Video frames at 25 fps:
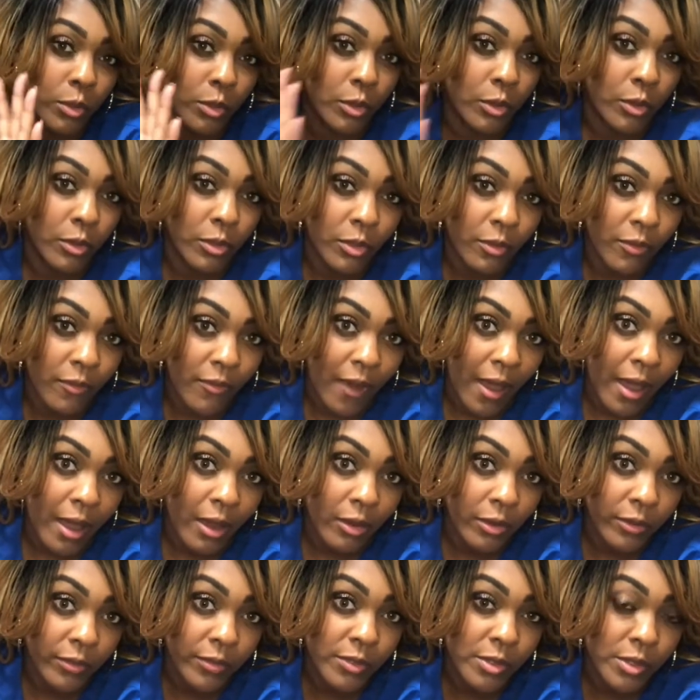the
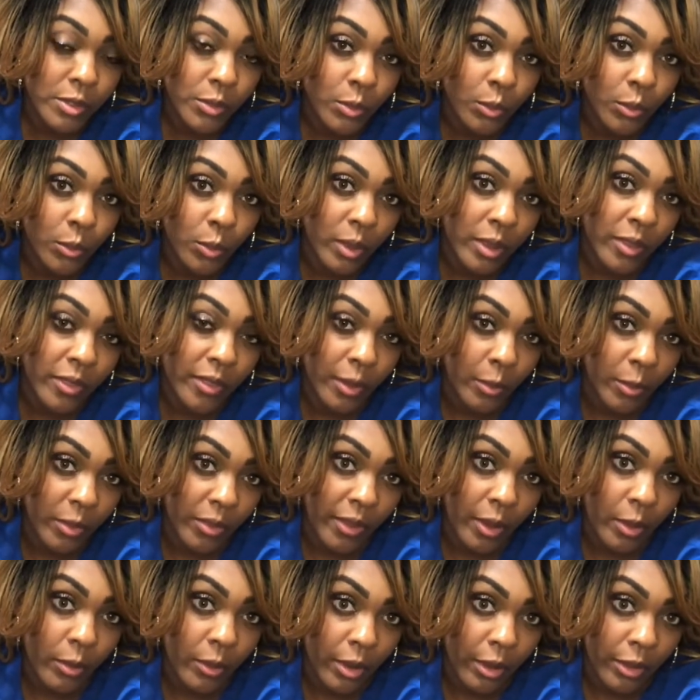valves with and
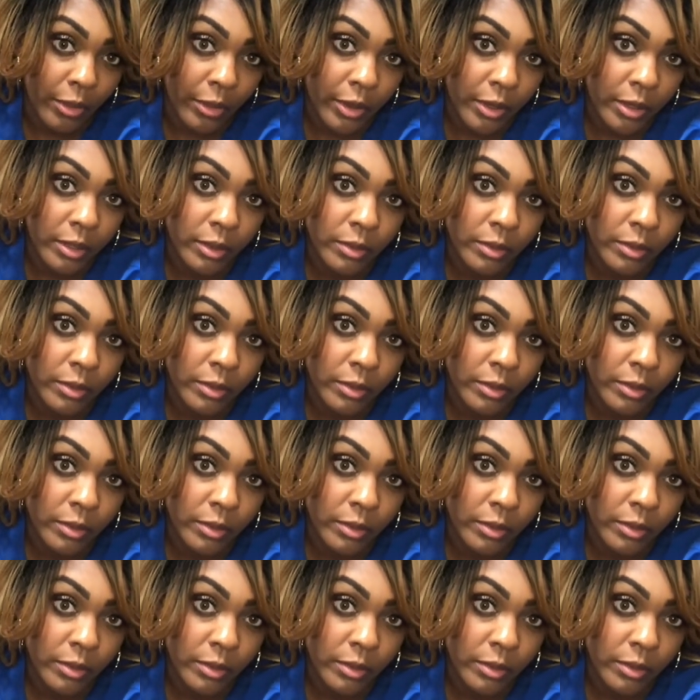without color.